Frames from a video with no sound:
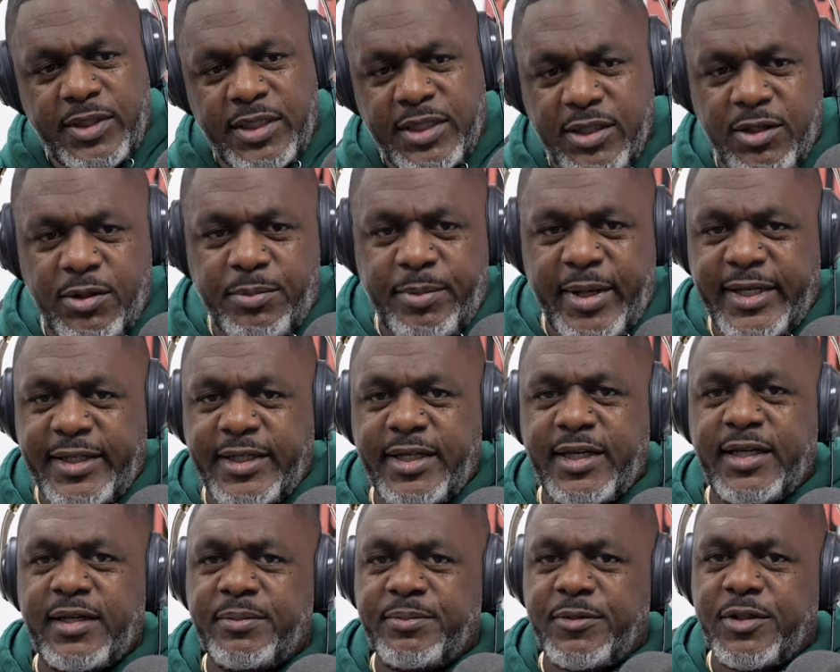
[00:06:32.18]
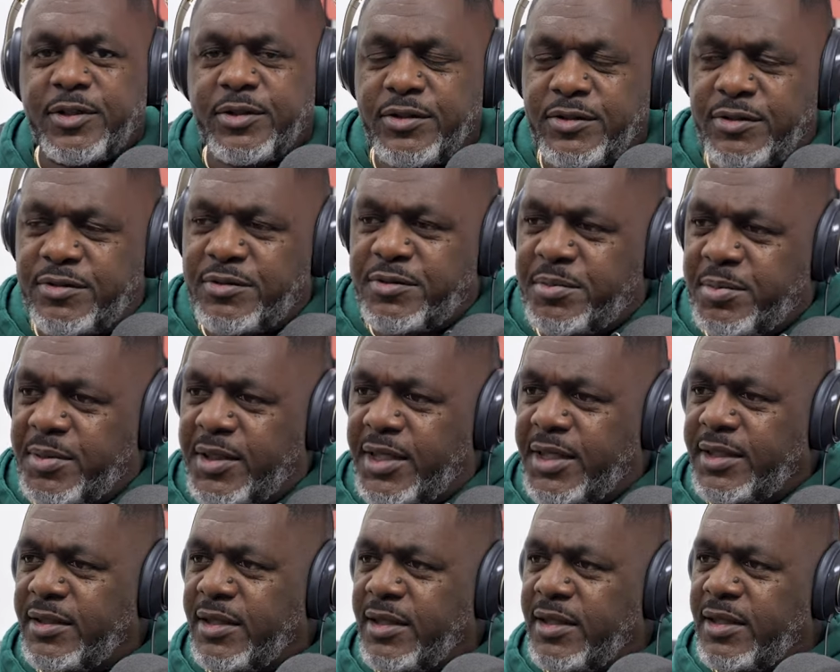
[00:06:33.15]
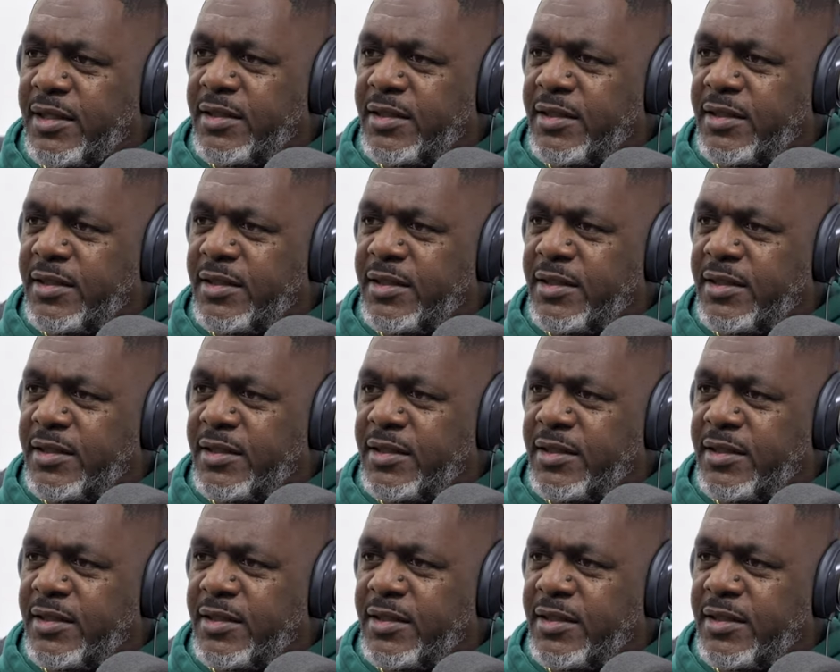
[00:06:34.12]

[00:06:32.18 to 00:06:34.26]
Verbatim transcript: getting on my damn nerves, but